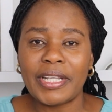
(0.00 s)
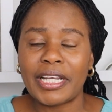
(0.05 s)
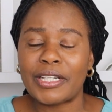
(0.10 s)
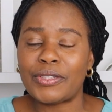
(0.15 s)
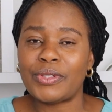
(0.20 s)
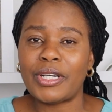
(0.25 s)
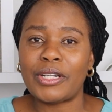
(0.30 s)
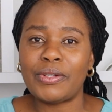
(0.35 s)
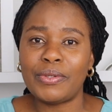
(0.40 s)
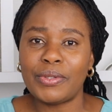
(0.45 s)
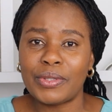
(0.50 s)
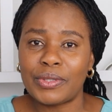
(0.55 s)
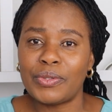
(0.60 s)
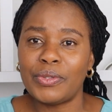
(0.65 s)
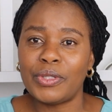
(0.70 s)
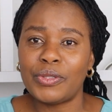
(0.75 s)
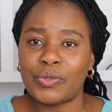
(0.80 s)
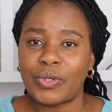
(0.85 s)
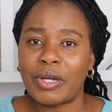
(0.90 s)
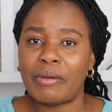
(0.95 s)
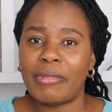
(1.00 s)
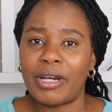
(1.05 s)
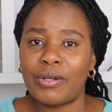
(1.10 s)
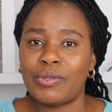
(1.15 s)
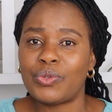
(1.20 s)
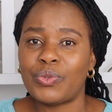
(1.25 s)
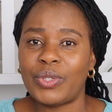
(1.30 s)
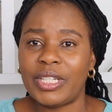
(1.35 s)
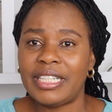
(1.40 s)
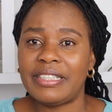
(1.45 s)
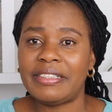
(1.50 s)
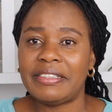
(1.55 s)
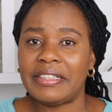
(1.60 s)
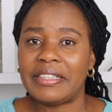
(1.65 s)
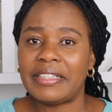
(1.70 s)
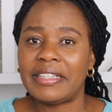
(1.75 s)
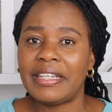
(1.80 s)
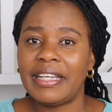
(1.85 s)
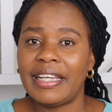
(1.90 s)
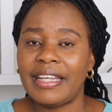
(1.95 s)
that you are not going to amount to
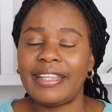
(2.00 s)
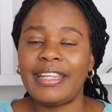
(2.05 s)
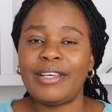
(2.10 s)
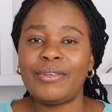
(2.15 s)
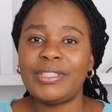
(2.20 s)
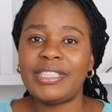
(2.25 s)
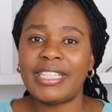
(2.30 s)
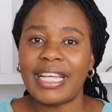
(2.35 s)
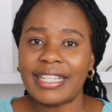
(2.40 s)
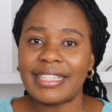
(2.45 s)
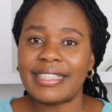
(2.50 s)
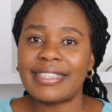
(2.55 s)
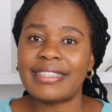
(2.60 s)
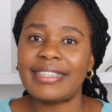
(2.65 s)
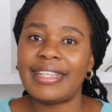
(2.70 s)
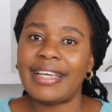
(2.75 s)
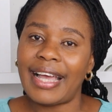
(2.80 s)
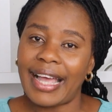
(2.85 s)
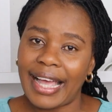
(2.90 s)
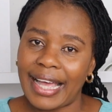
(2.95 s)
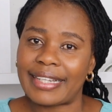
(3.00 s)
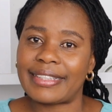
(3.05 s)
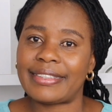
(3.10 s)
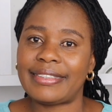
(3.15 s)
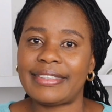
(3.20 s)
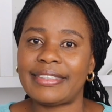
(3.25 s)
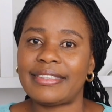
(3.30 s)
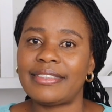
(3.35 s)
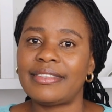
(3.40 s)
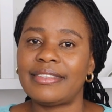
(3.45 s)
anything. They'll just act.